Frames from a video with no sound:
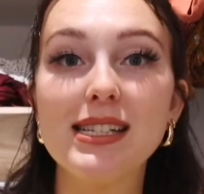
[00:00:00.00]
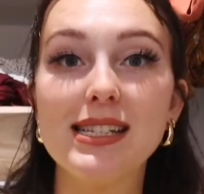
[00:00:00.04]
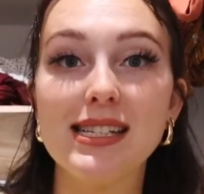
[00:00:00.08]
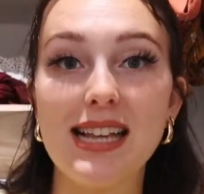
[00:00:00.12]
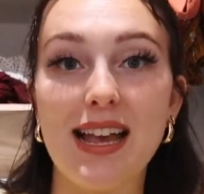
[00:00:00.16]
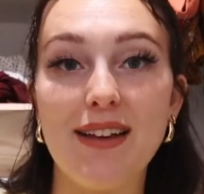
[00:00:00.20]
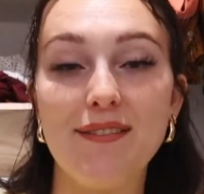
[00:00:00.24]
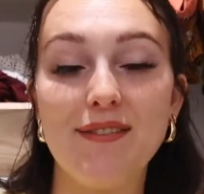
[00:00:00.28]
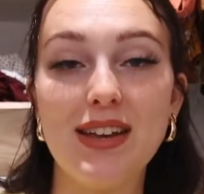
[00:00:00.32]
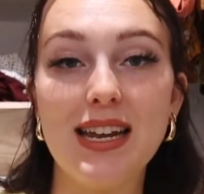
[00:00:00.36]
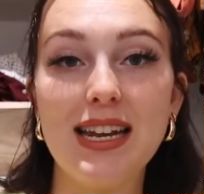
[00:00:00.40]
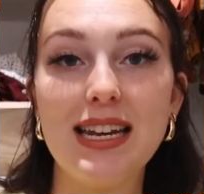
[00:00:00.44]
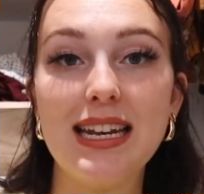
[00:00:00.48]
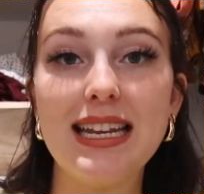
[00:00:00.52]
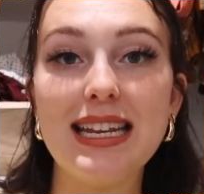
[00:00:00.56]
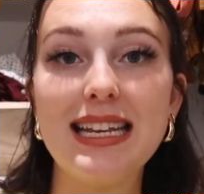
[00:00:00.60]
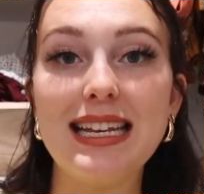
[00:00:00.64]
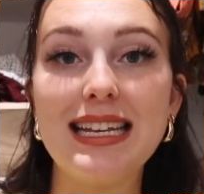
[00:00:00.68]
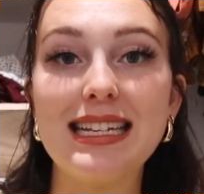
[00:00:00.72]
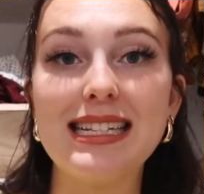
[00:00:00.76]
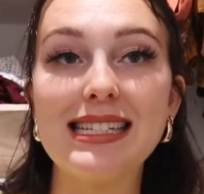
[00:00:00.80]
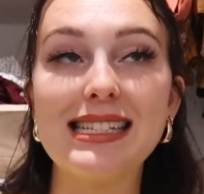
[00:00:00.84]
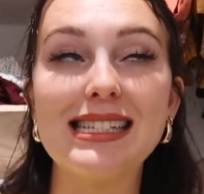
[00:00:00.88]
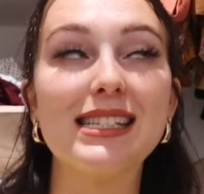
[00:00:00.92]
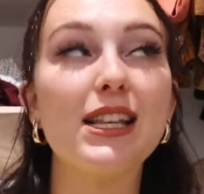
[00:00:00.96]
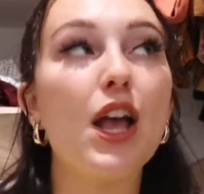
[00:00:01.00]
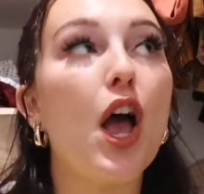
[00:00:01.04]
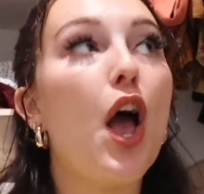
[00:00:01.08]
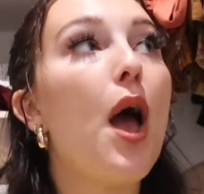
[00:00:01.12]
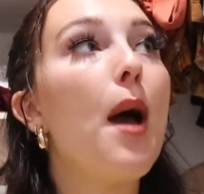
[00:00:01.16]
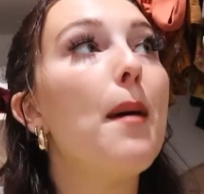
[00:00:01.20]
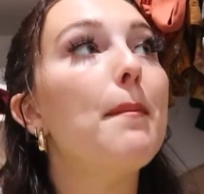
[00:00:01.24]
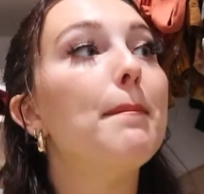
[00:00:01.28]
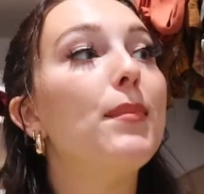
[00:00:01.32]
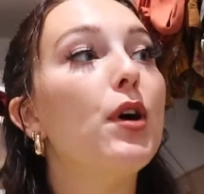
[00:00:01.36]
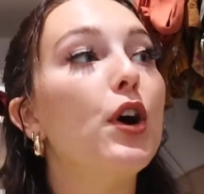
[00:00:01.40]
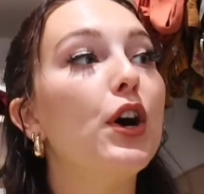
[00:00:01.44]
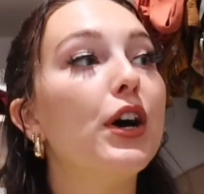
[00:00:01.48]
7 is
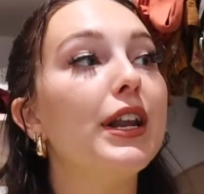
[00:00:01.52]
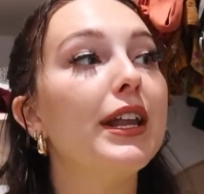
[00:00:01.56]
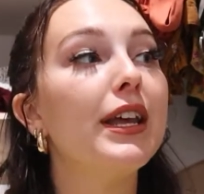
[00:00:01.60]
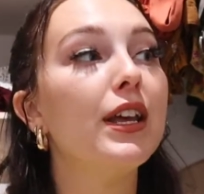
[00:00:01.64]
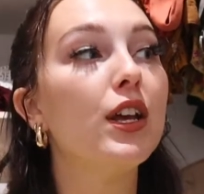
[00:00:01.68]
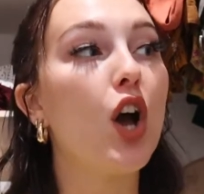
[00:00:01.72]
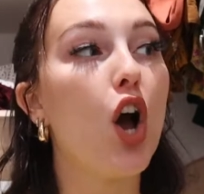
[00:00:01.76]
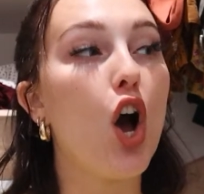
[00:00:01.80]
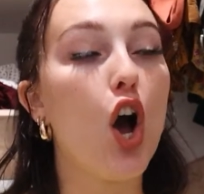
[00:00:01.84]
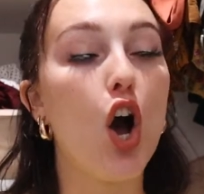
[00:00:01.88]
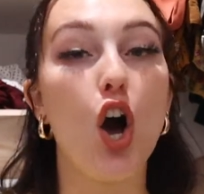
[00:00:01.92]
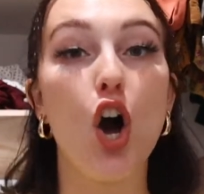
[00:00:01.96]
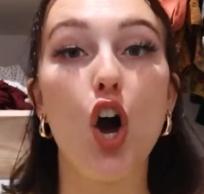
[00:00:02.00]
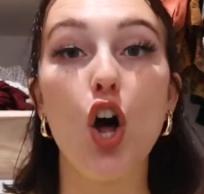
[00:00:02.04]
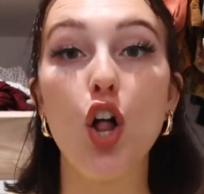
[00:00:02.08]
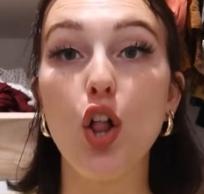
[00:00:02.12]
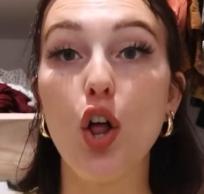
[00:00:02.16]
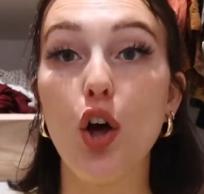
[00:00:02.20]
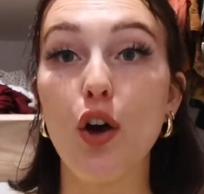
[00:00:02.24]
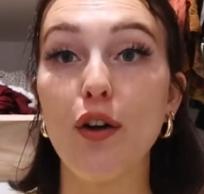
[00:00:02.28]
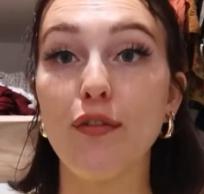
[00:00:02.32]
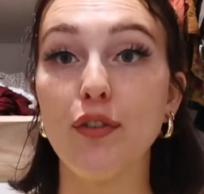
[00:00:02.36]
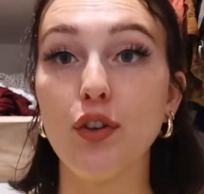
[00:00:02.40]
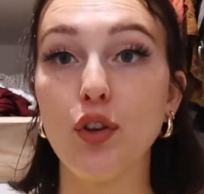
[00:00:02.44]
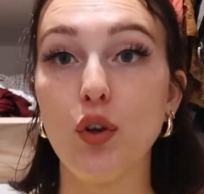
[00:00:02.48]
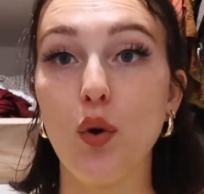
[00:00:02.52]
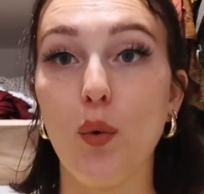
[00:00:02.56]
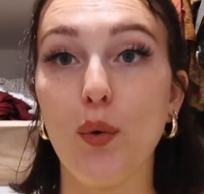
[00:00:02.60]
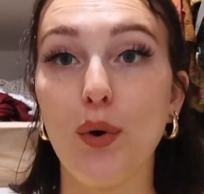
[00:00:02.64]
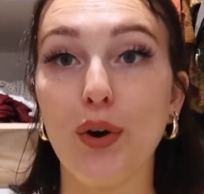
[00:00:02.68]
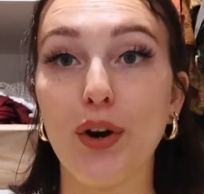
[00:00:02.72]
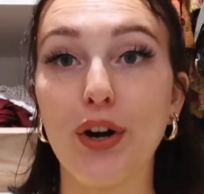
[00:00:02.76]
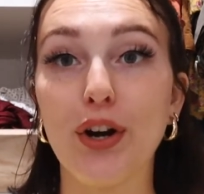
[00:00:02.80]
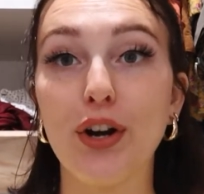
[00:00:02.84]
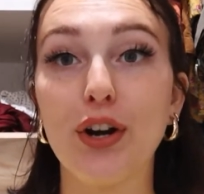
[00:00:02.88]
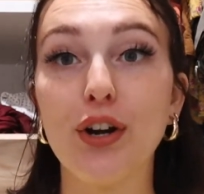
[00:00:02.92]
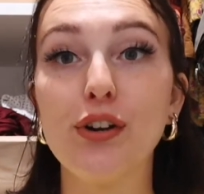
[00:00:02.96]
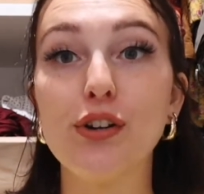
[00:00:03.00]
putting all of
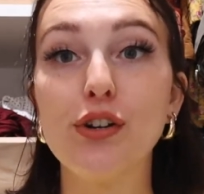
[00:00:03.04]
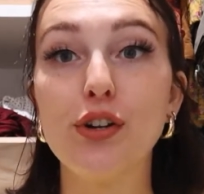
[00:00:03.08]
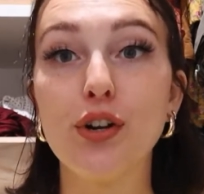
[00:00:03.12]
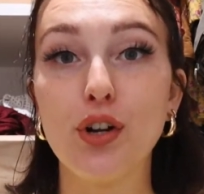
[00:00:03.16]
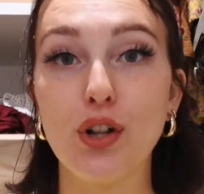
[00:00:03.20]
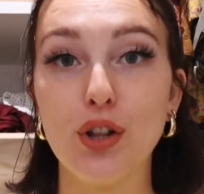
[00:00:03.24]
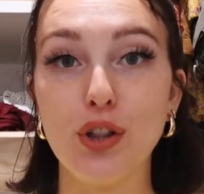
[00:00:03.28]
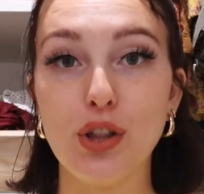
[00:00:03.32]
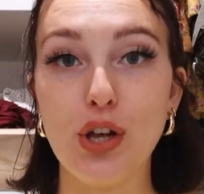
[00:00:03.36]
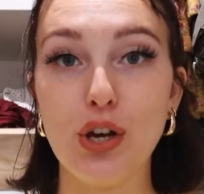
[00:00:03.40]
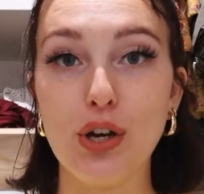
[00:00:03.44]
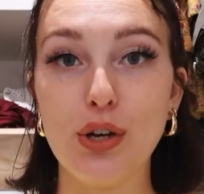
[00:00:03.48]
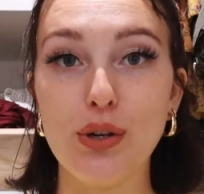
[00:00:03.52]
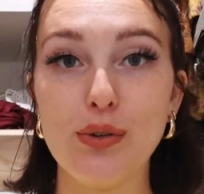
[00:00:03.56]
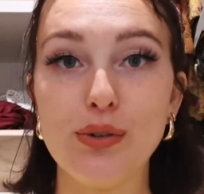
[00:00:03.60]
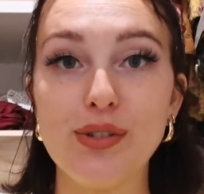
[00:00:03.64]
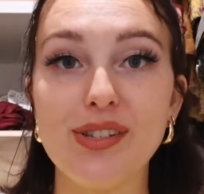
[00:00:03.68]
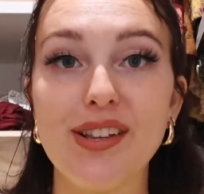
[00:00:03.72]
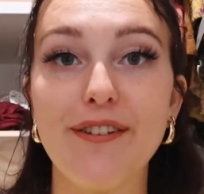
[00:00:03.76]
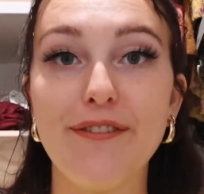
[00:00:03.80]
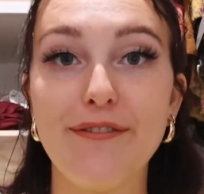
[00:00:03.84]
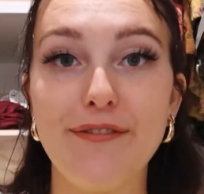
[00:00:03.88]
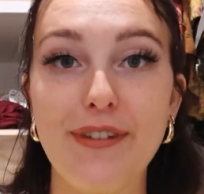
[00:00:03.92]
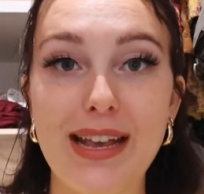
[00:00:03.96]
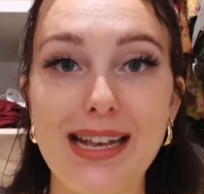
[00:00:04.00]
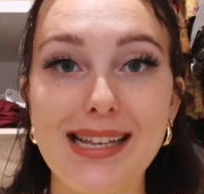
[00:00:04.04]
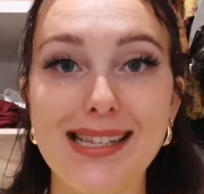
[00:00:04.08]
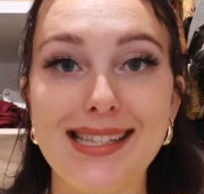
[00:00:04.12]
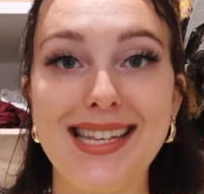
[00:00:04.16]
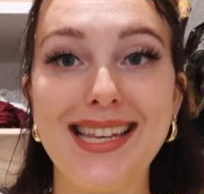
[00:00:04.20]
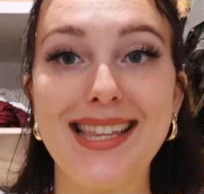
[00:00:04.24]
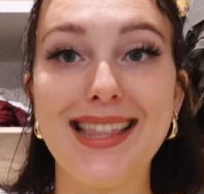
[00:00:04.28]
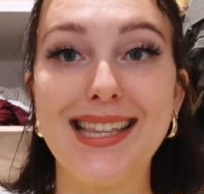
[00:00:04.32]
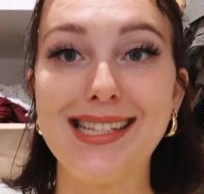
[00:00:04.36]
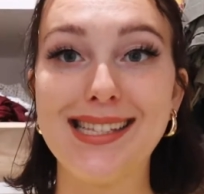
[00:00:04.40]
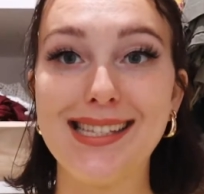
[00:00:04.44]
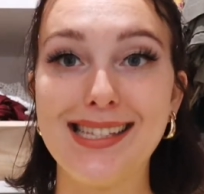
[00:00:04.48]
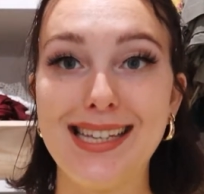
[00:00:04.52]
your clothes
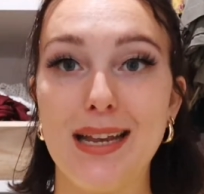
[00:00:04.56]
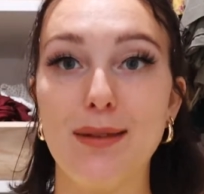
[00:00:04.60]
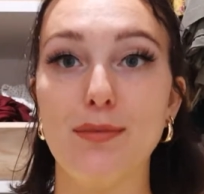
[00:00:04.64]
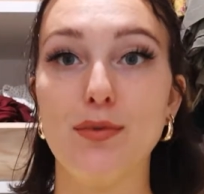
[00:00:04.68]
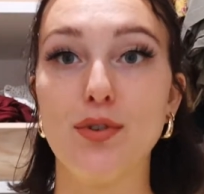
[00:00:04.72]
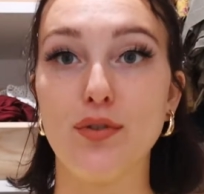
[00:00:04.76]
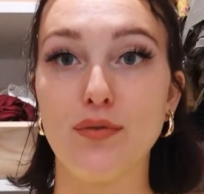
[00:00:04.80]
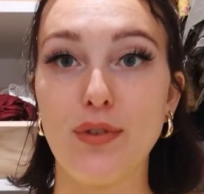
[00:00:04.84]
facing the same